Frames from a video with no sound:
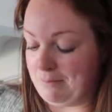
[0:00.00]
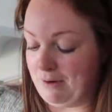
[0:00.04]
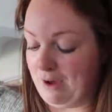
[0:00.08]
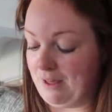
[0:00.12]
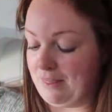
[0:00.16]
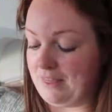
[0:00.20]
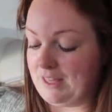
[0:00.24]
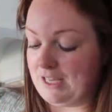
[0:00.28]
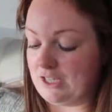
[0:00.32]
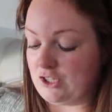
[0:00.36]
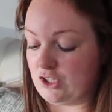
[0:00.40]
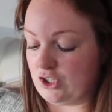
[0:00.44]
But
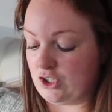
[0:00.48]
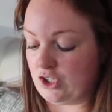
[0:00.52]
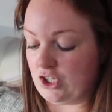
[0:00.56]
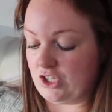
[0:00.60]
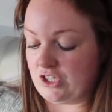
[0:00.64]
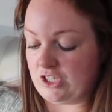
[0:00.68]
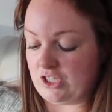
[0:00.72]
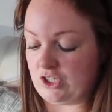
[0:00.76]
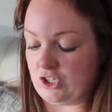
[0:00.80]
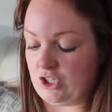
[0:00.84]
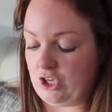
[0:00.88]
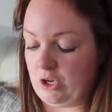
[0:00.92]
I think it's just
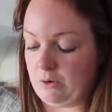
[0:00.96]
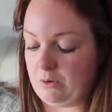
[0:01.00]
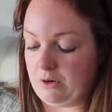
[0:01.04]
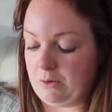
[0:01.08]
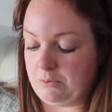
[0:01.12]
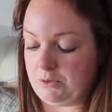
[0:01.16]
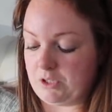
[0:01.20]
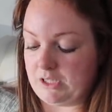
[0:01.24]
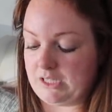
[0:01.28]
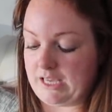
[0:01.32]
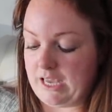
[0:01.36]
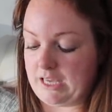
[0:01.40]
because it's new and
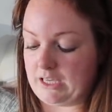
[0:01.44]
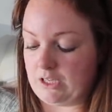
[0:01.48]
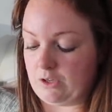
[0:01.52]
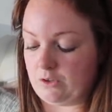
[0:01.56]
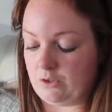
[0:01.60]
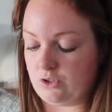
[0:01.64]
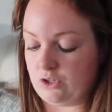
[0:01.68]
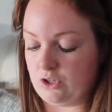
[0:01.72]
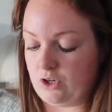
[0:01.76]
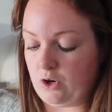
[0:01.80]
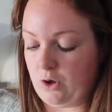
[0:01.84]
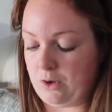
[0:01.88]
I'm just getting
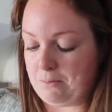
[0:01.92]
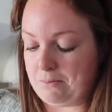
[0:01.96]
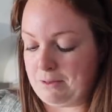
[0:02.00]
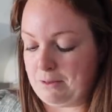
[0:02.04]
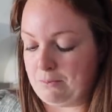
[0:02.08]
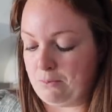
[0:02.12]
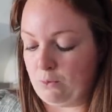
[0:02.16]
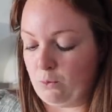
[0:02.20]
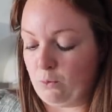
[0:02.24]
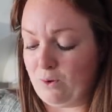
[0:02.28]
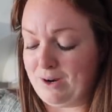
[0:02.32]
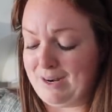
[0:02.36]
used to knowing
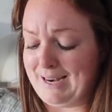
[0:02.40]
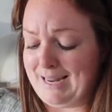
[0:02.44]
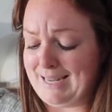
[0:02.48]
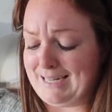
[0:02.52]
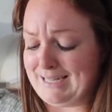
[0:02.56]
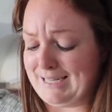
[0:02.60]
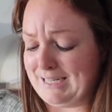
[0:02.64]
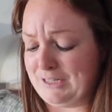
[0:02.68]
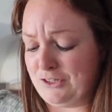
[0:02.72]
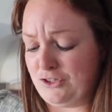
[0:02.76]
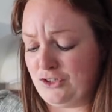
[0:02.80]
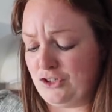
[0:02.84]
people. One
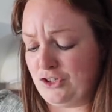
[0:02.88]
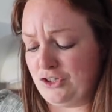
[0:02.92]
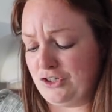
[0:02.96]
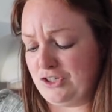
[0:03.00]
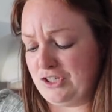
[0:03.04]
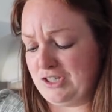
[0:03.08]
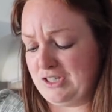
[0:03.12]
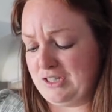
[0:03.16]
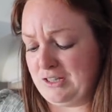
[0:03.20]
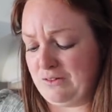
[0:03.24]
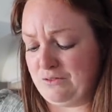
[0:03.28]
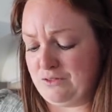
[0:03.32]
lady
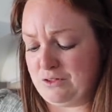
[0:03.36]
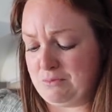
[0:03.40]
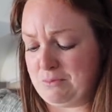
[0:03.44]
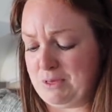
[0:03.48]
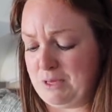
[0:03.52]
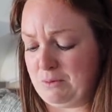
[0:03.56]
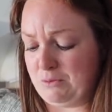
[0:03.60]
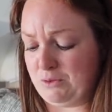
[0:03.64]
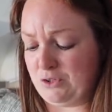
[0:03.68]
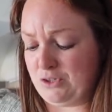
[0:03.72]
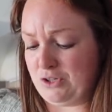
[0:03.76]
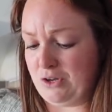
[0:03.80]
introduced herself to
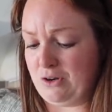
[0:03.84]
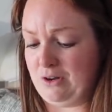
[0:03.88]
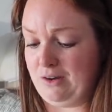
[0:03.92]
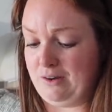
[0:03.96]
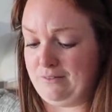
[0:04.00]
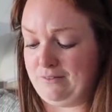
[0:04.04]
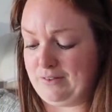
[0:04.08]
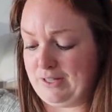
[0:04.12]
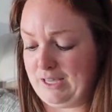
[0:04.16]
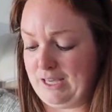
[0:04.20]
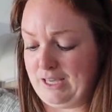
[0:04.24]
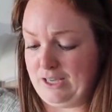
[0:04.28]
me and was so
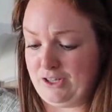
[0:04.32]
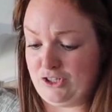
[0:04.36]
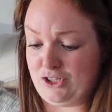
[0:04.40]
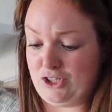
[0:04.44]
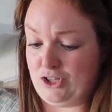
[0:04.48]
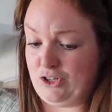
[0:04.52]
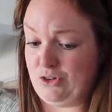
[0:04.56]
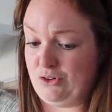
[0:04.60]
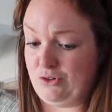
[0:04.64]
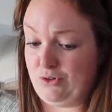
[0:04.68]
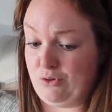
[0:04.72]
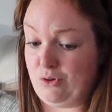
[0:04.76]
lovely because
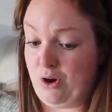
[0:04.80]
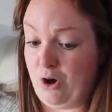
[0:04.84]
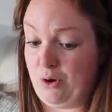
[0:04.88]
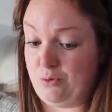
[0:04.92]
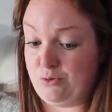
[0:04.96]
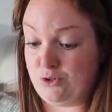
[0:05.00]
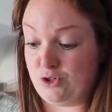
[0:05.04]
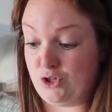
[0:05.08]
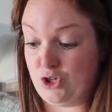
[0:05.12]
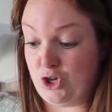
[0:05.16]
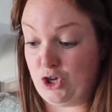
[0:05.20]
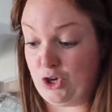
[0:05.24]
she knew I
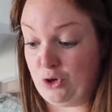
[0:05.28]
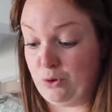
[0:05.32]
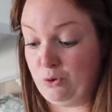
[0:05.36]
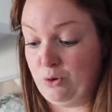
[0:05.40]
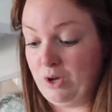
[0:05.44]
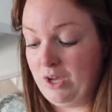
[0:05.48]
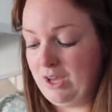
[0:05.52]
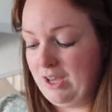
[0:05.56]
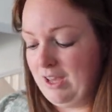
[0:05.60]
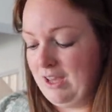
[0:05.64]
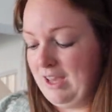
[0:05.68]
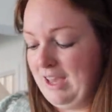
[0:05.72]
was
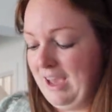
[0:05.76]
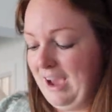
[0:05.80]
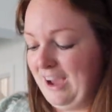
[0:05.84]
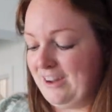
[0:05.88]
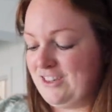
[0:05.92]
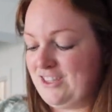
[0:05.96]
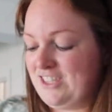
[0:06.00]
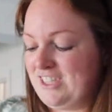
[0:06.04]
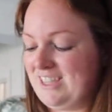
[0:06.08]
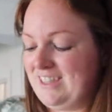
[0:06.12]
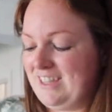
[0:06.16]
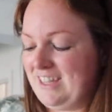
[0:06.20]
new.
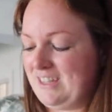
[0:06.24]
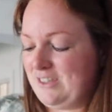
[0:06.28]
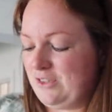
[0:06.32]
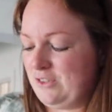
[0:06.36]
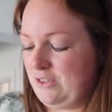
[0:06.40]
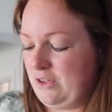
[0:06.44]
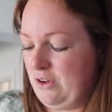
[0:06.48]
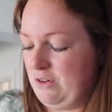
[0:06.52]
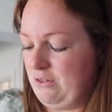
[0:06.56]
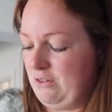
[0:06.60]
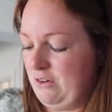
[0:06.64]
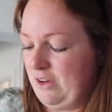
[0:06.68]
I just think that's
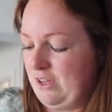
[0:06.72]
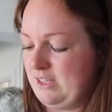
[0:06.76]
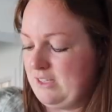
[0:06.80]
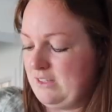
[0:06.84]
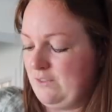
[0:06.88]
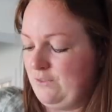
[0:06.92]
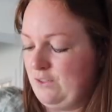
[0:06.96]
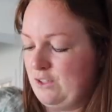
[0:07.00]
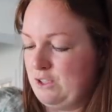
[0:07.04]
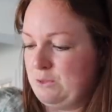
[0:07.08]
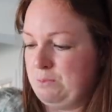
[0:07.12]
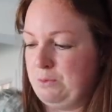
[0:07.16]
so nice
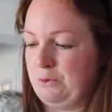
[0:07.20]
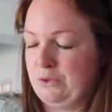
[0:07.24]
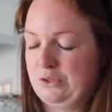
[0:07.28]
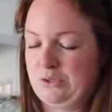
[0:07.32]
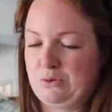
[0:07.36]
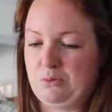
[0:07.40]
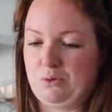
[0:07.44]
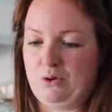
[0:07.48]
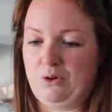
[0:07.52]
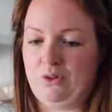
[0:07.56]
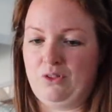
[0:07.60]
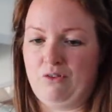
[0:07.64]
if you spot
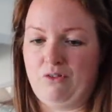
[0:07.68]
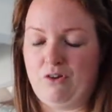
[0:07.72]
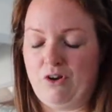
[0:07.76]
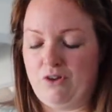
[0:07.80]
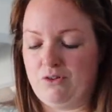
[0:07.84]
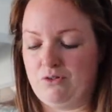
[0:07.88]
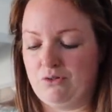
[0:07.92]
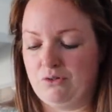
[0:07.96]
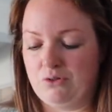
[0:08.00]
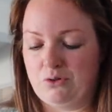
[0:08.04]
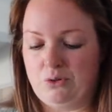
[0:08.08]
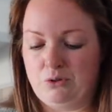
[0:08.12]
someone on their
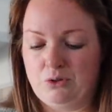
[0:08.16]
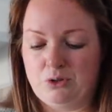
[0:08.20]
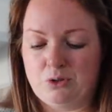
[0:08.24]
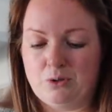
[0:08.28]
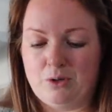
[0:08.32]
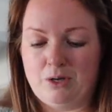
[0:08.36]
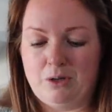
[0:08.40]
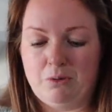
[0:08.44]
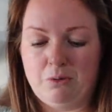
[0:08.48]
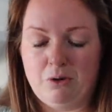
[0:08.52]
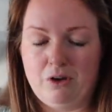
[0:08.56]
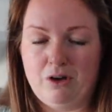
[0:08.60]
own, not talking
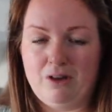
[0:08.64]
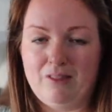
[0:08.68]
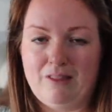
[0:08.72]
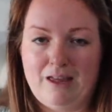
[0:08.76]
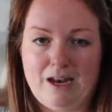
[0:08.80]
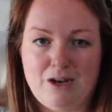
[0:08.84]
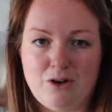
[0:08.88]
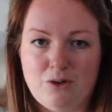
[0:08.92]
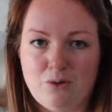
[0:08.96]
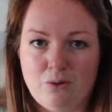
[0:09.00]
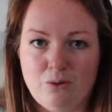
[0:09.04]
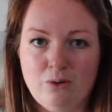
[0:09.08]
to anyone and
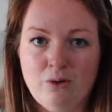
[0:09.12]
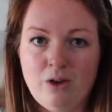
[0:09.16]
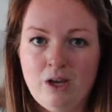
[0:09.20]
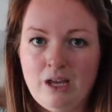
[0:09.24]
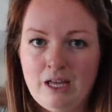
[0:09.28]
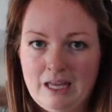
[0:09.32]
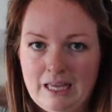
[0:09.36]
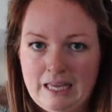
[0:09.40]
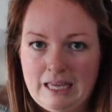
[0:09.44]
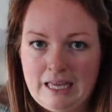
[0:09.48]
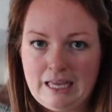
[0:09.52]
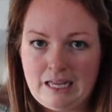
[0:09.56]
they're new
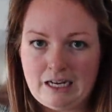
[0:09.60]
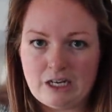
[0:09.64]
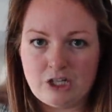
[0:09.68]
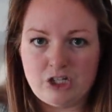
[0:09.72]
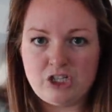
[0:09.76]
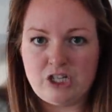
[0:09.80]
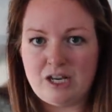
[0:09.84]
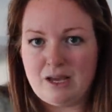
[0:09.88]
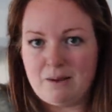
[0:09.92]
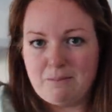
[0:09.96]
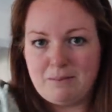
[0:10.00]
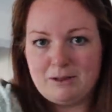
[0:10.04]
in a
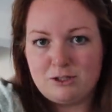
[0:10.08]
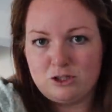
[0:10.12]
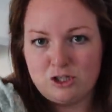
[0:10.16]
gym.